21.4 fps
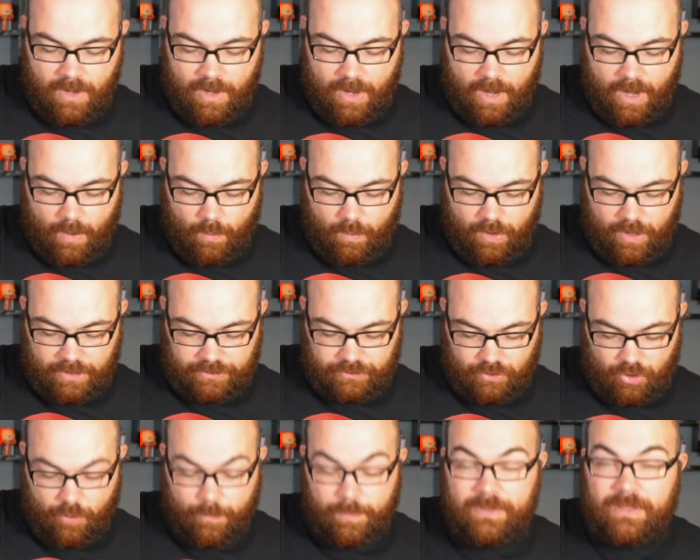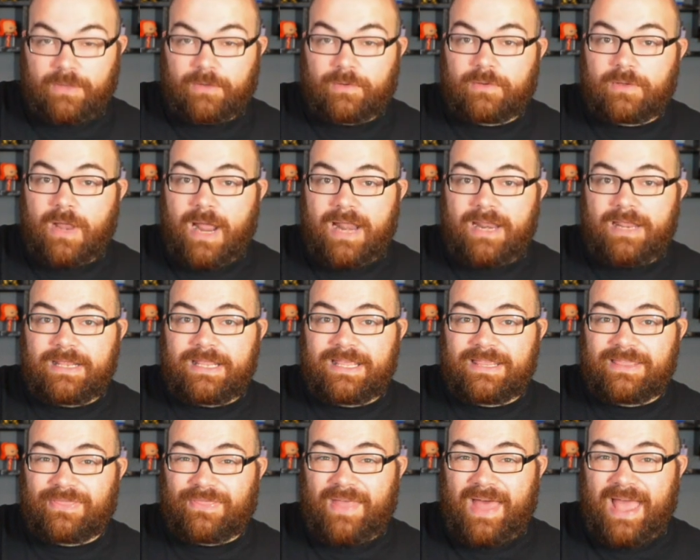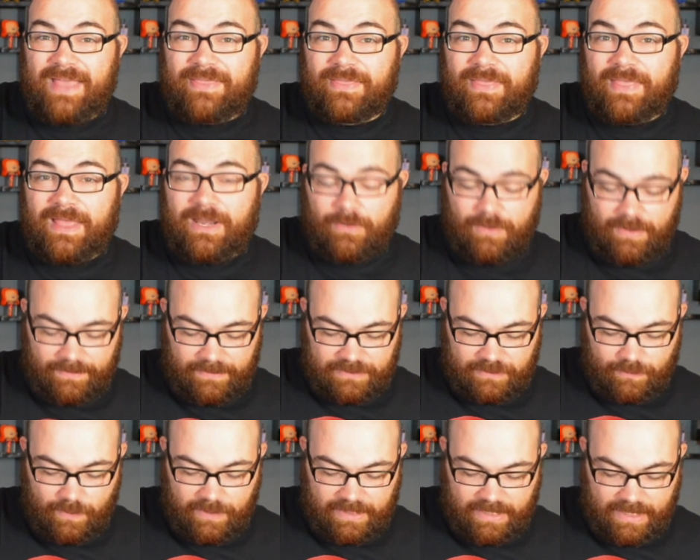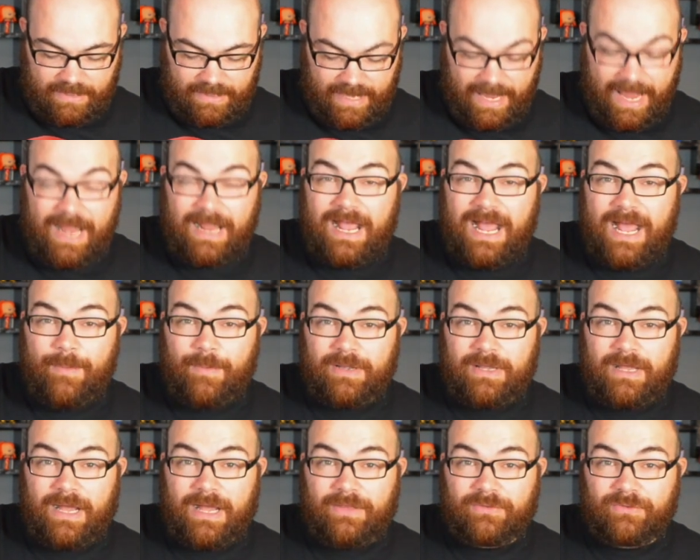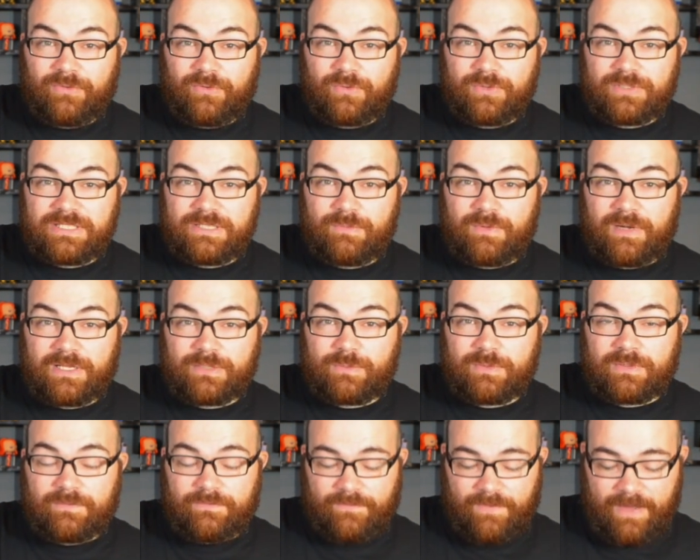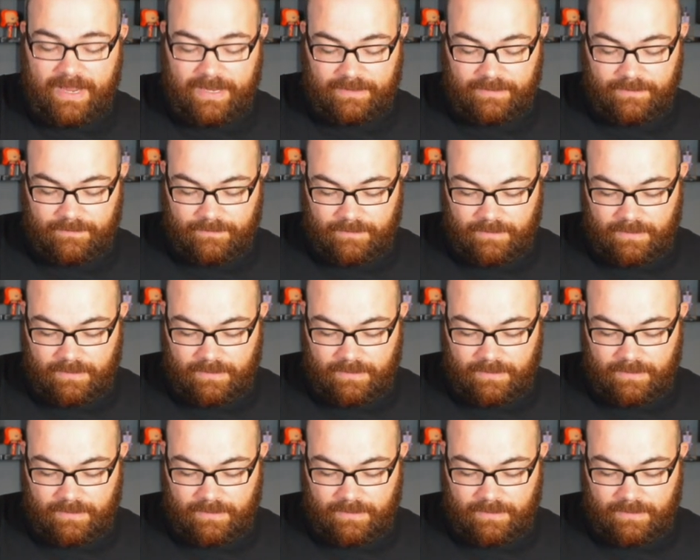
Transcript: We're also hoping to kind of get in line later on this weekend at Comic-Con to see what else we can find.